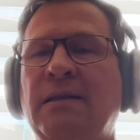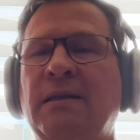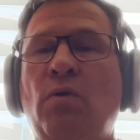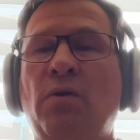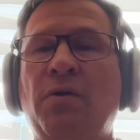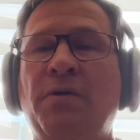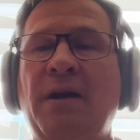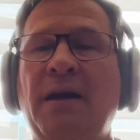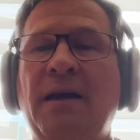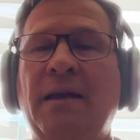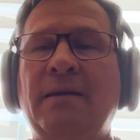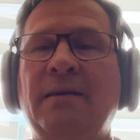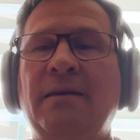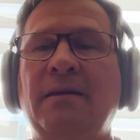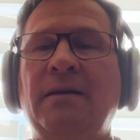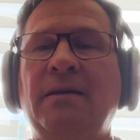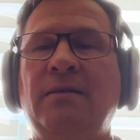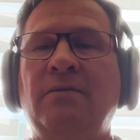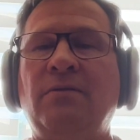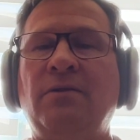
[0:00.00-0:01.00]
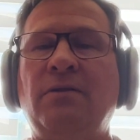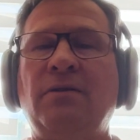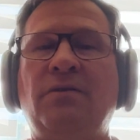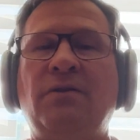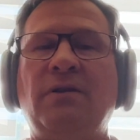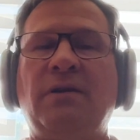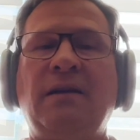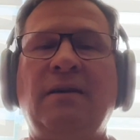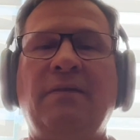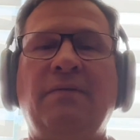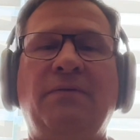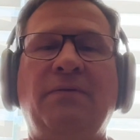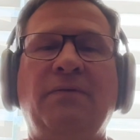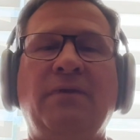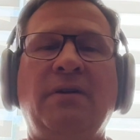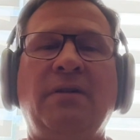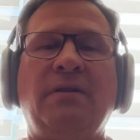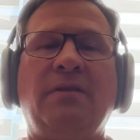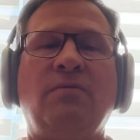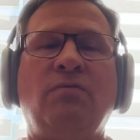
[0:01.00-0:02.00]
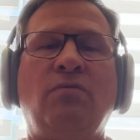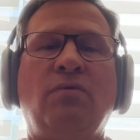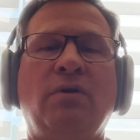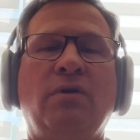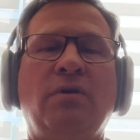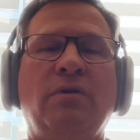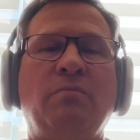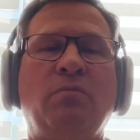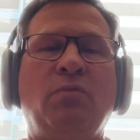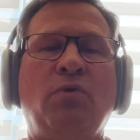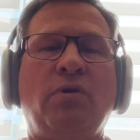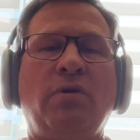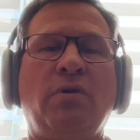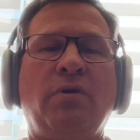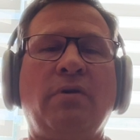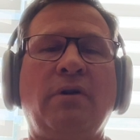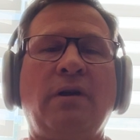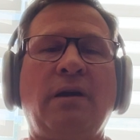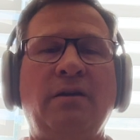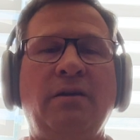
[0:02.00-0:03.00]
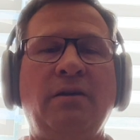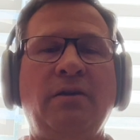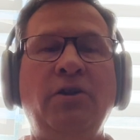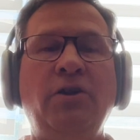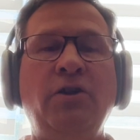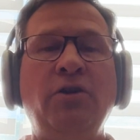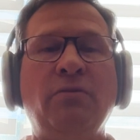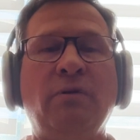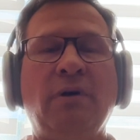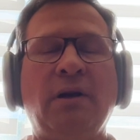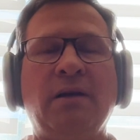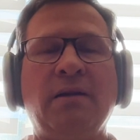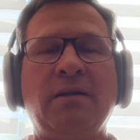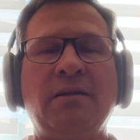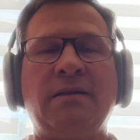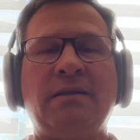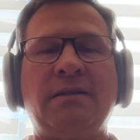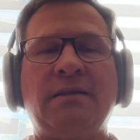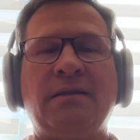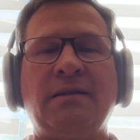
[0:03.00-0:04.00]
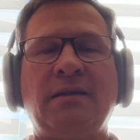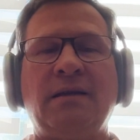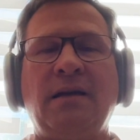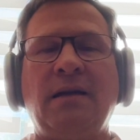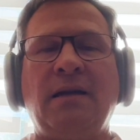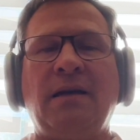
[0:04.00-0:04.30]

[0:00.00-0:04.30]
Or then, in order to give the word more nuance,